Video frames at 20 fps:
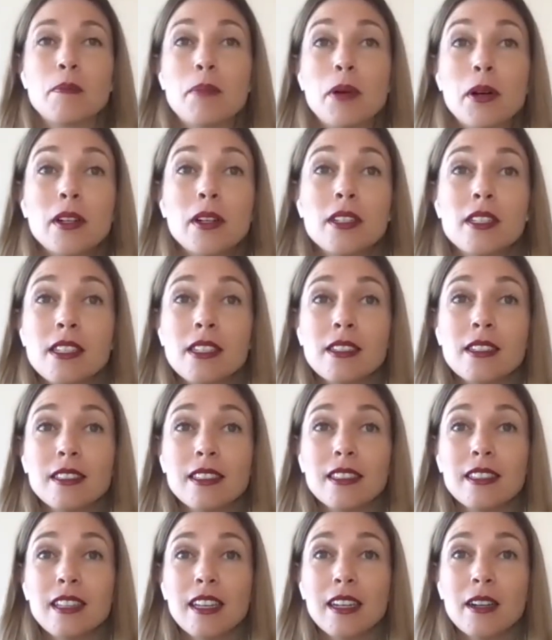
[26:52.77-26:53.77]

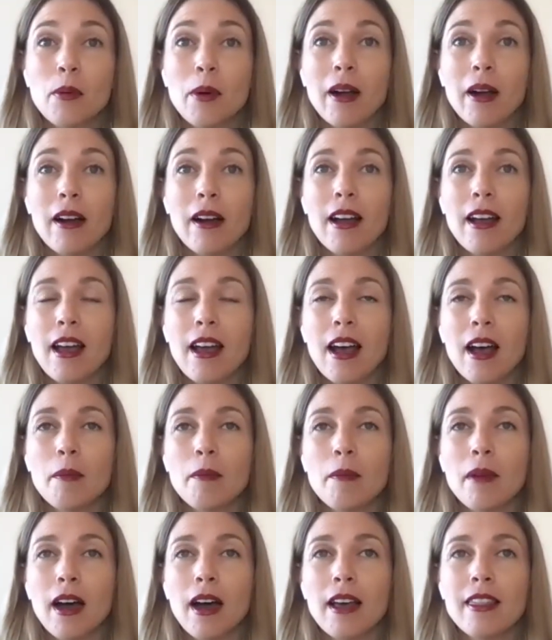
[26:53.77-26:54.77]
personally, like where I
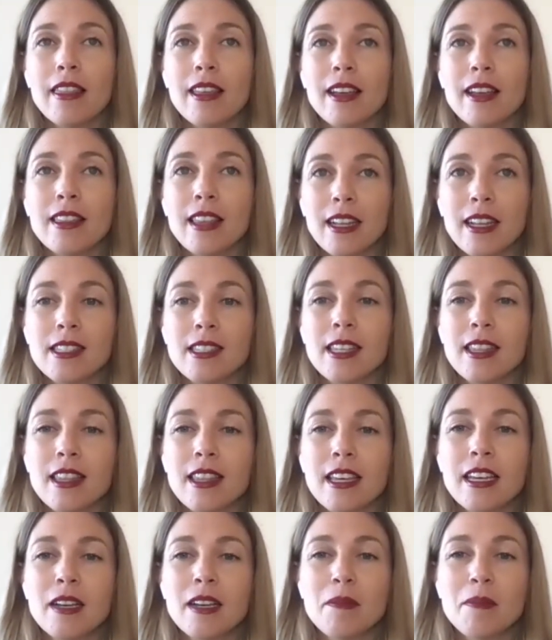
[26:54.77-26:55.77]
am, I think that's a
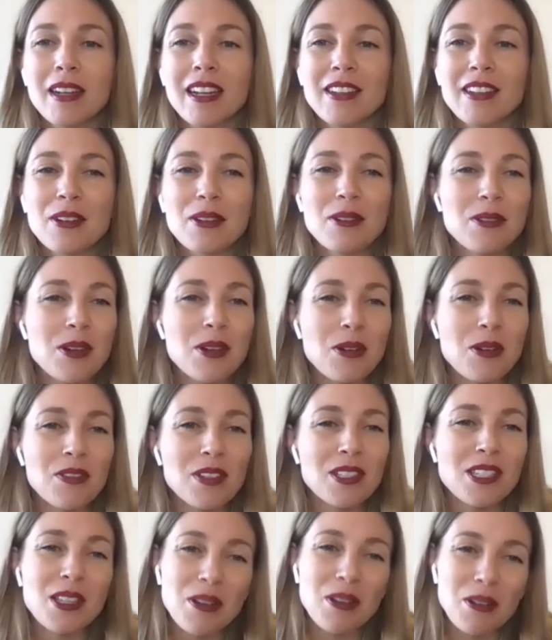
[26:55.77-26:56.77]
thing, but I don't know if
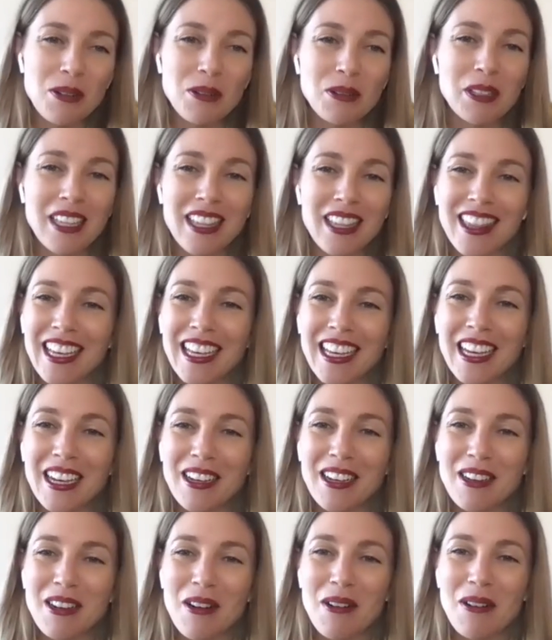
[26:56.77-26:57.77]
it's the only
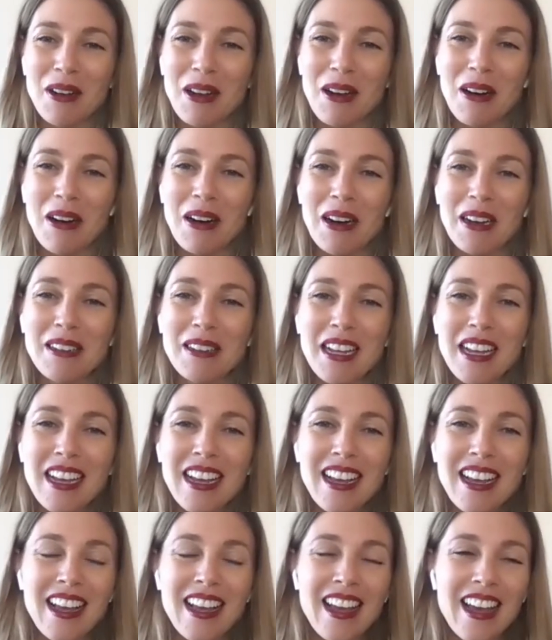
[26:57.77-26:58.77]
thing going on.
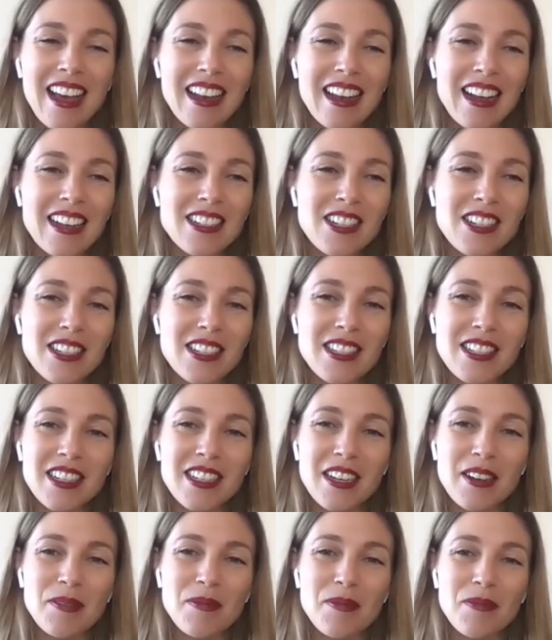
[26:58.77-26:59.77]
And I just
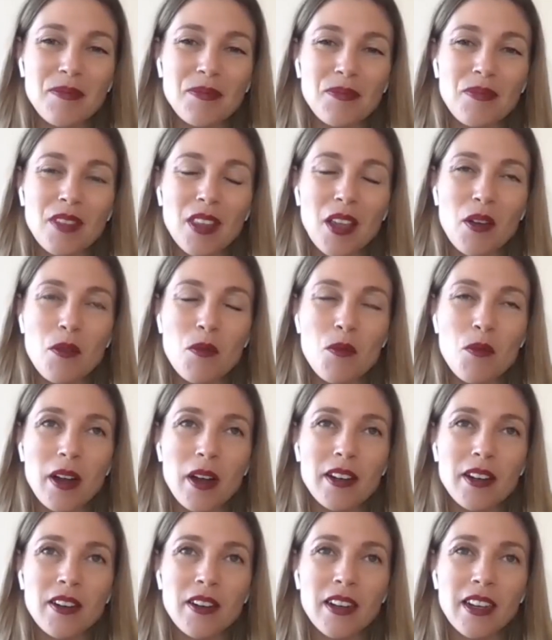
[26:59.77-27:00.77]
um,
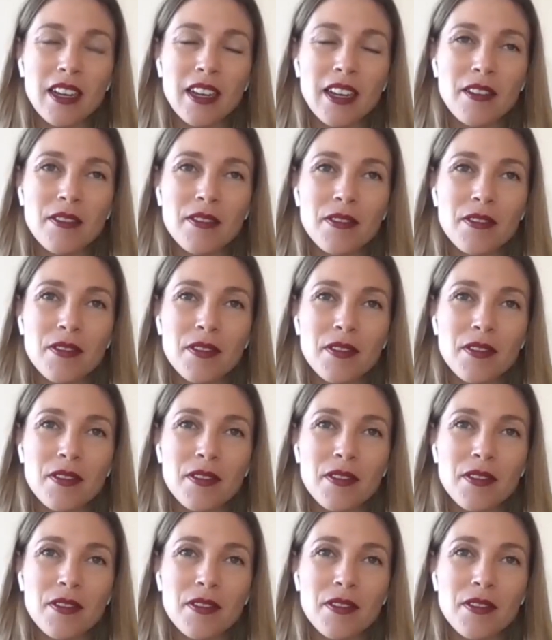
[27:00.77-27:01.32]
wonder if,